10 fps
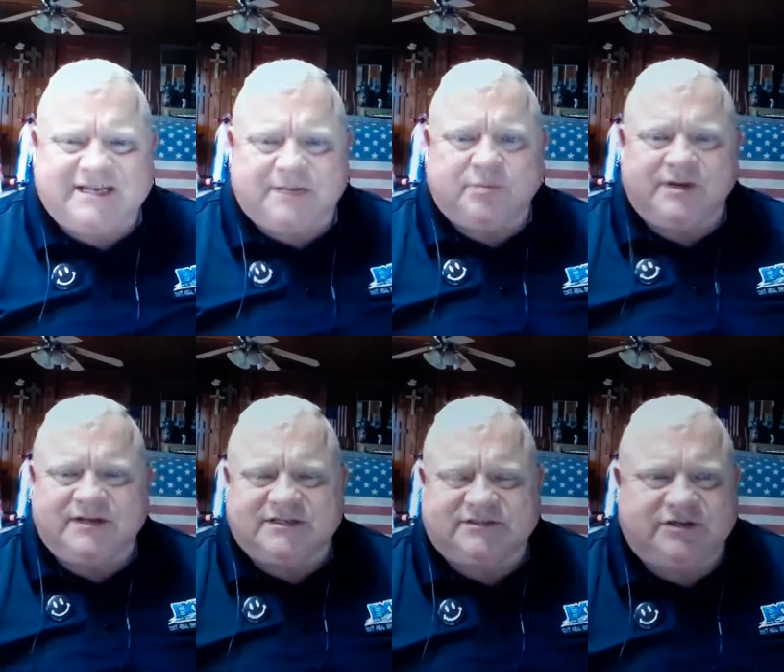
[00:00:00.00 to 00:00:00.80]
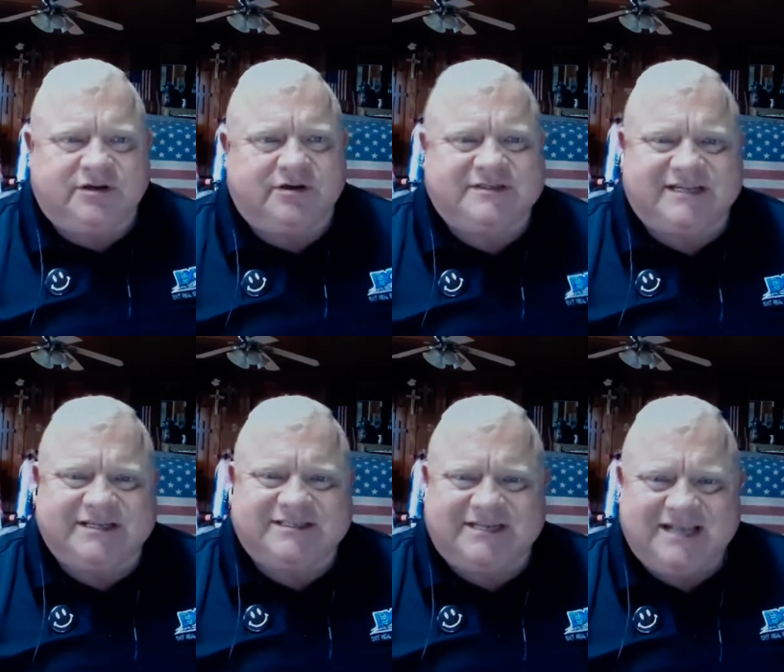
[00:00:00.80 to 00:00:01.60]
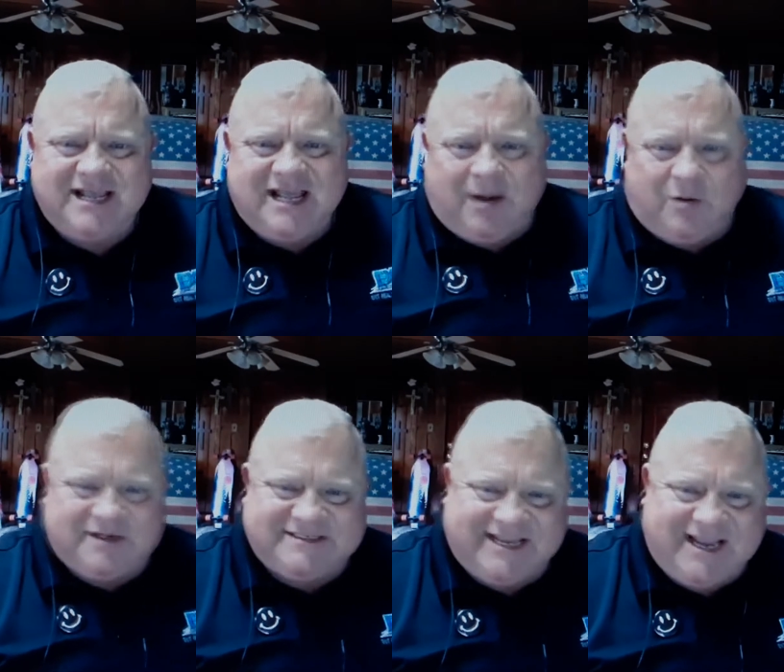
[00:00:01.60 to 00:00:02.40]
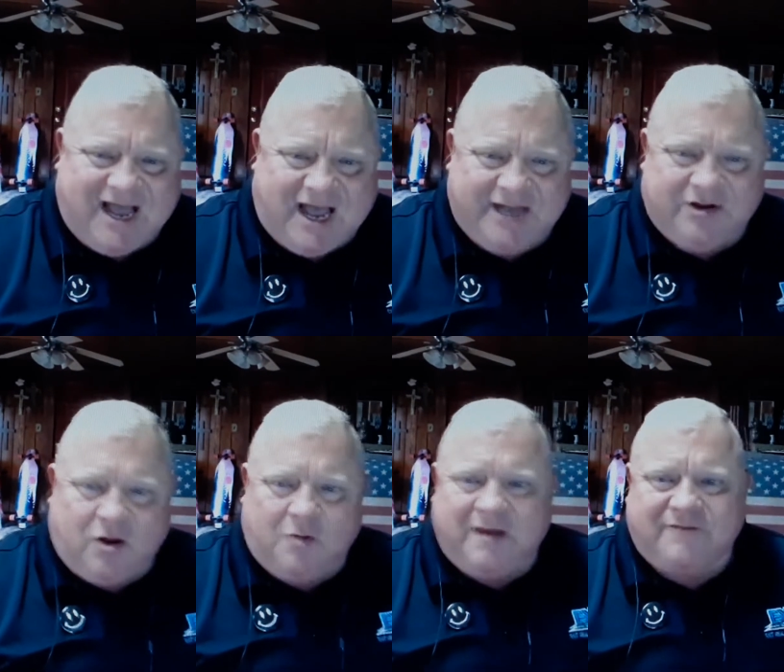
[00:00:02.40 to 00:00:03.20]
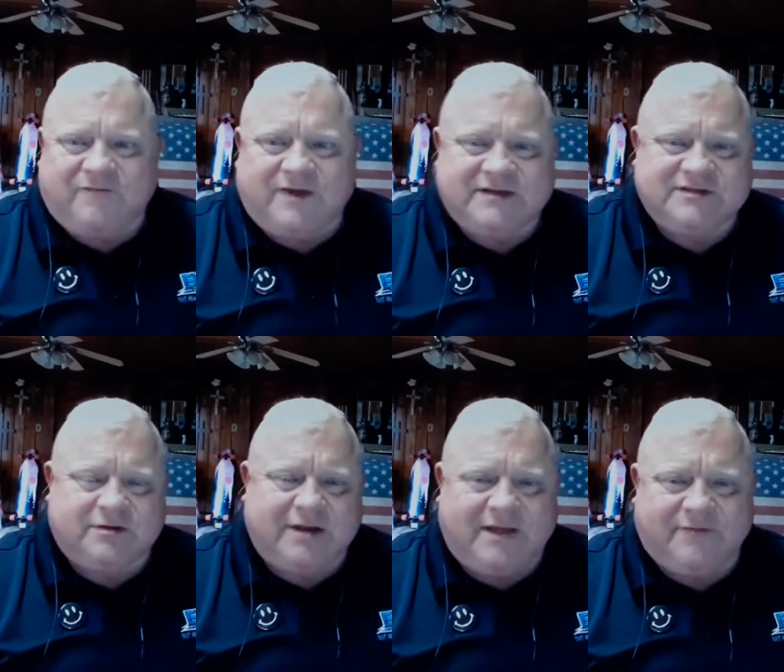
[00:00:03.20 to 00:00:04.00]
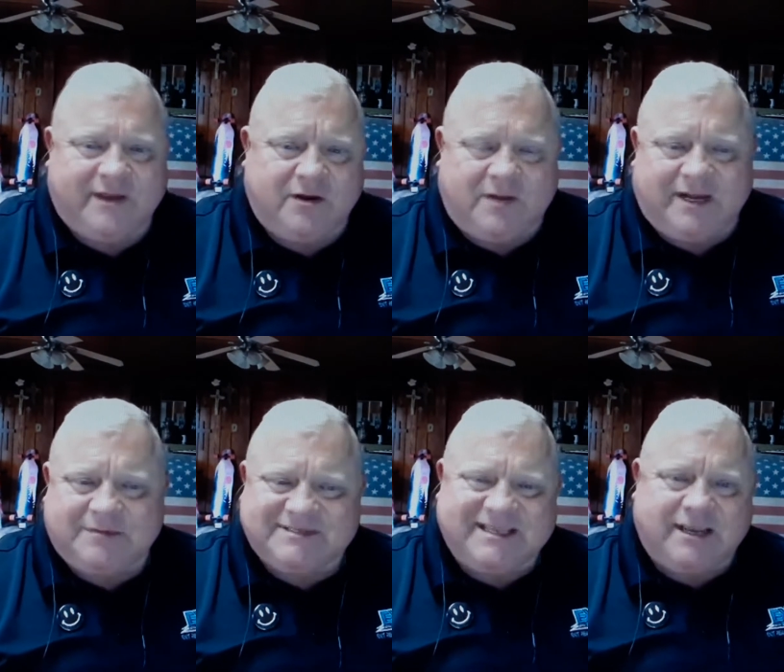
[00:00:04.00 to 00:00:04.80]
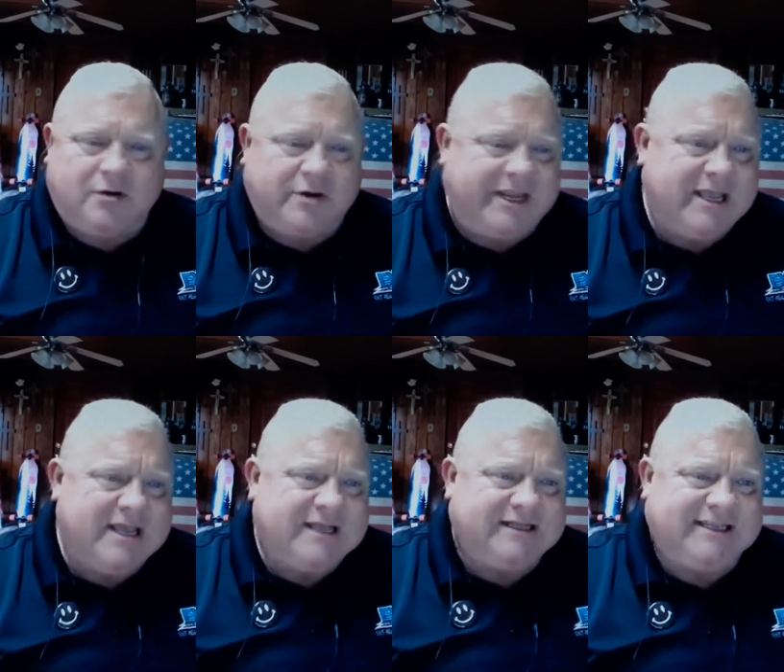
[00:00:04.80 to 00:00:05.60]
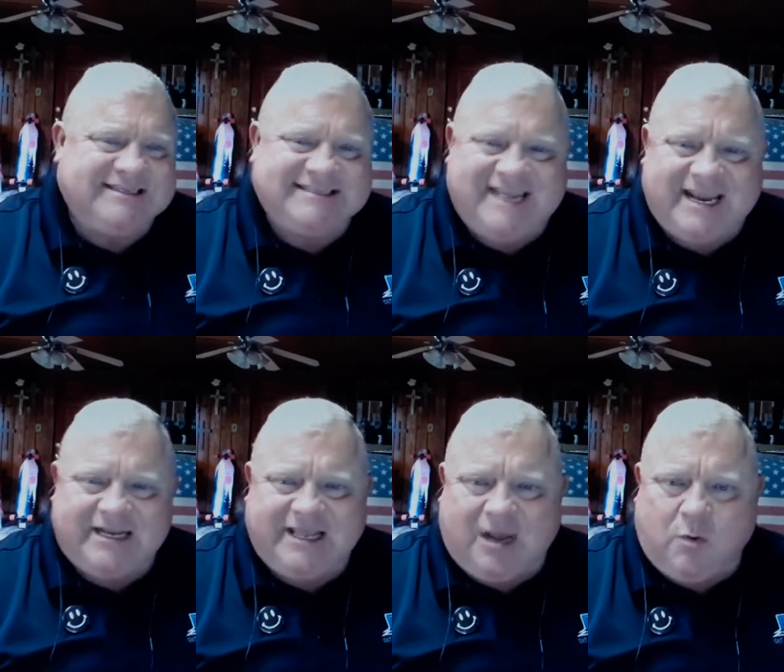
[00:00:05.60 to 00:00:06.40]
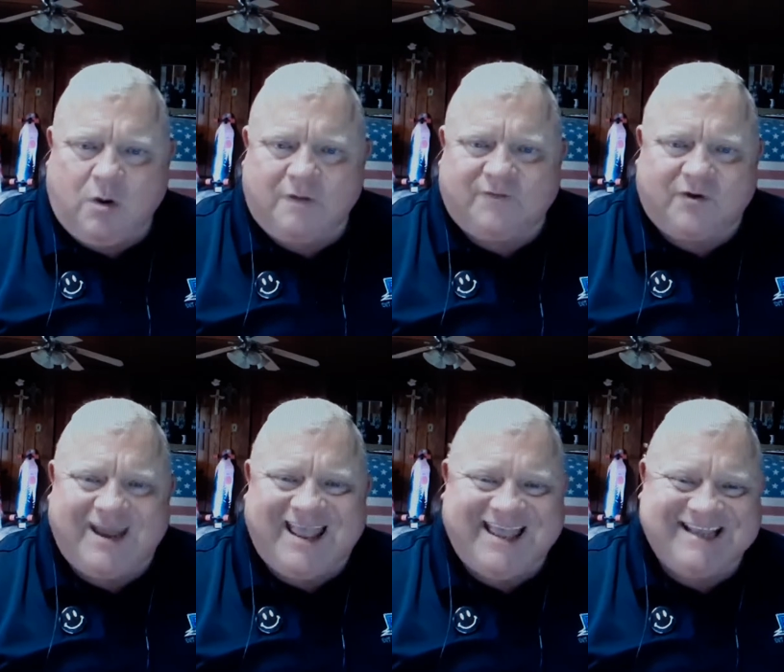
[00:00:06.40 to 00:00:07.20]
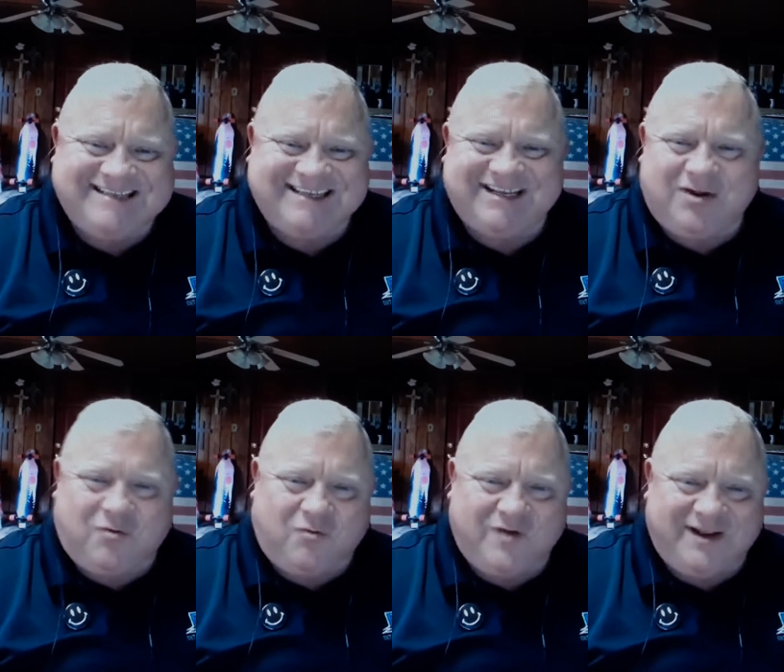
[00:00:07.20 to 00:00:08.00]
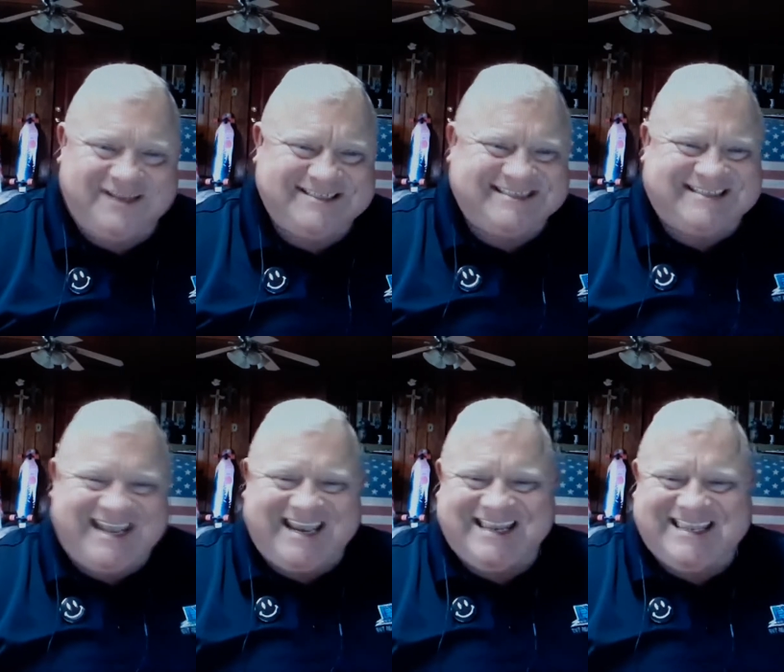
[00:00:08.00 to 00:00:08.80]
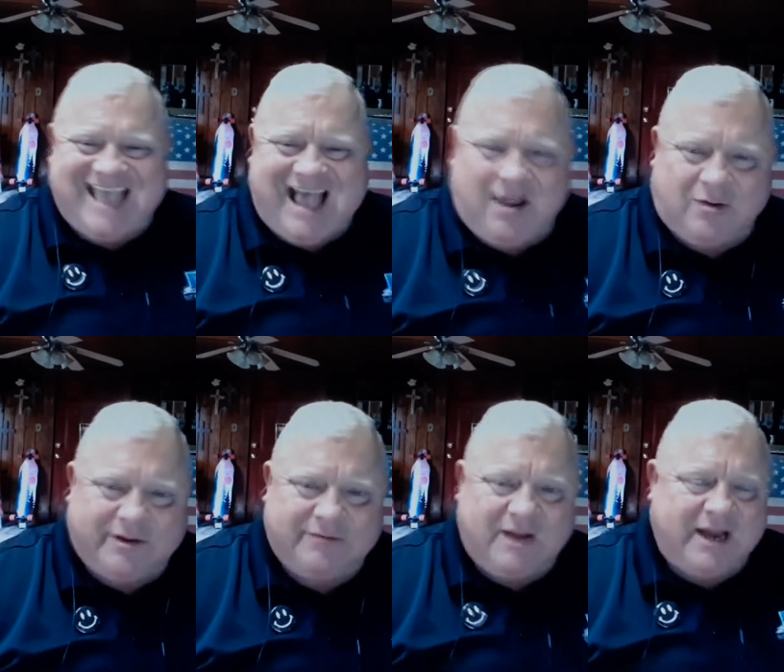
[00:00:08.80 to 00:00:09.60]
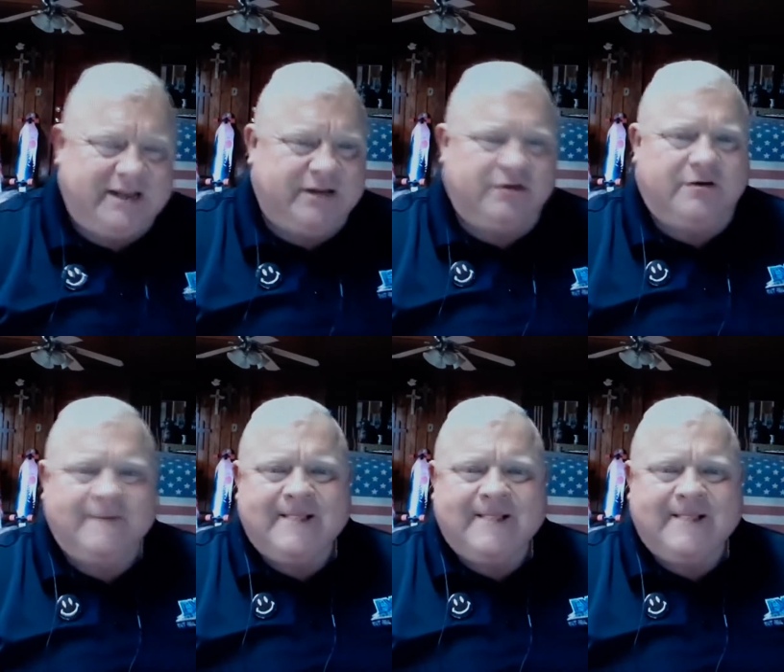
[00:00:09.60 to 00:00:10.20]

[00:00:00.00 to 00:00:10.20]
to bring this to your attention. I want to say hi to all my friends that are out there. My name is Gary Lee Stanley. I work for Exit Real Estate Gallery right here